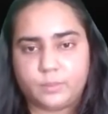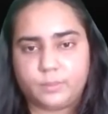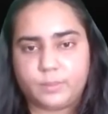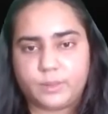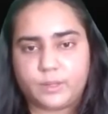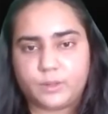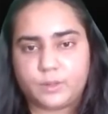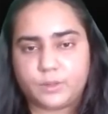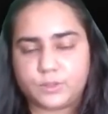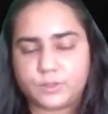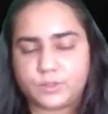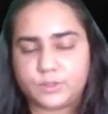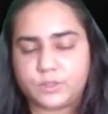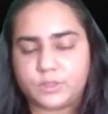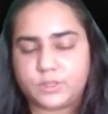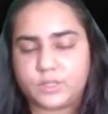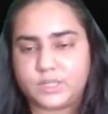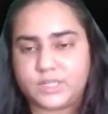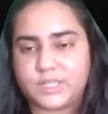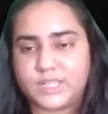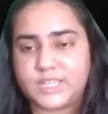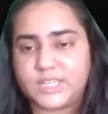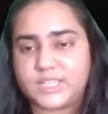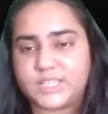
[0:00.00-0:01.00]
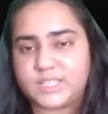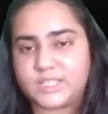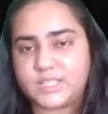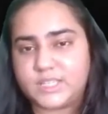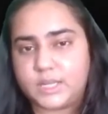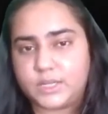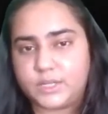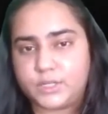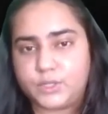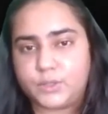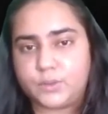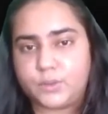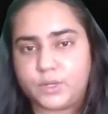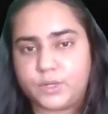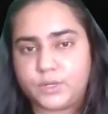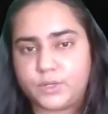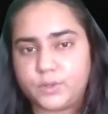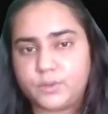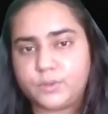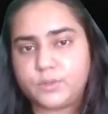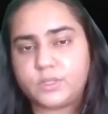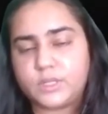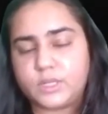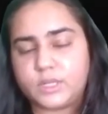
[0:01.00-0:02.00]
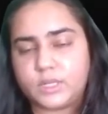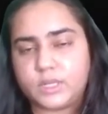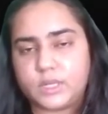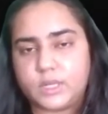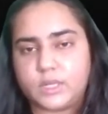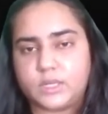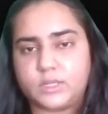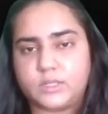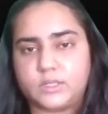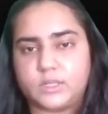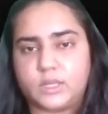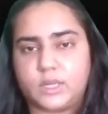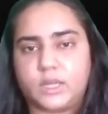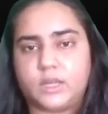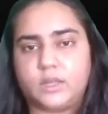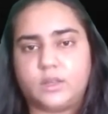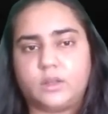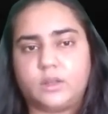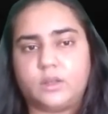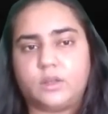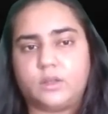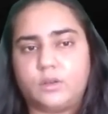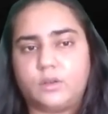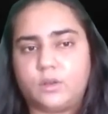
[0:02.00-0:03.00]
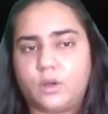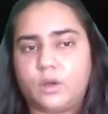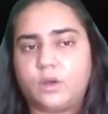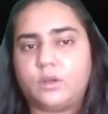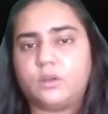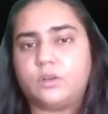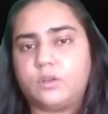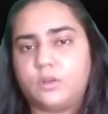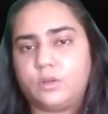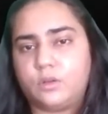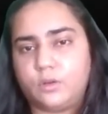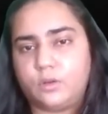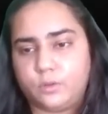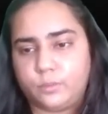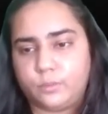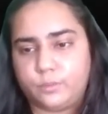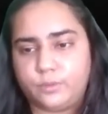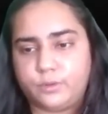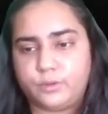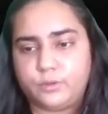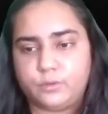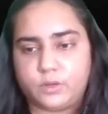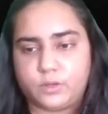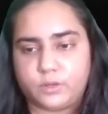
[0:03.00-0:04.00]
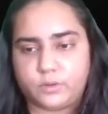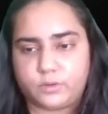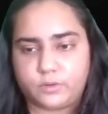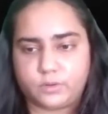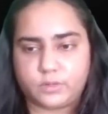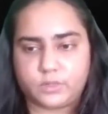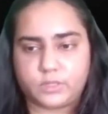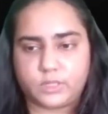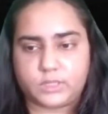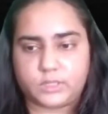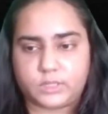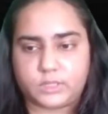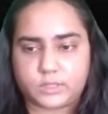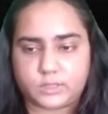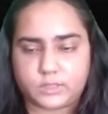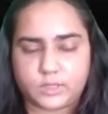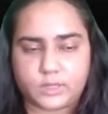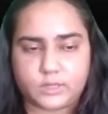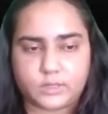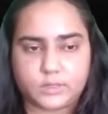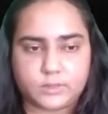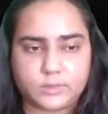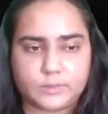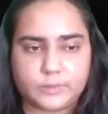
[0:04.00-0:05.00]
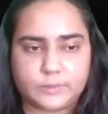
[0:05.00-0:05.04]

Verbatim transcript: because the data set you are using is a non-globular data set.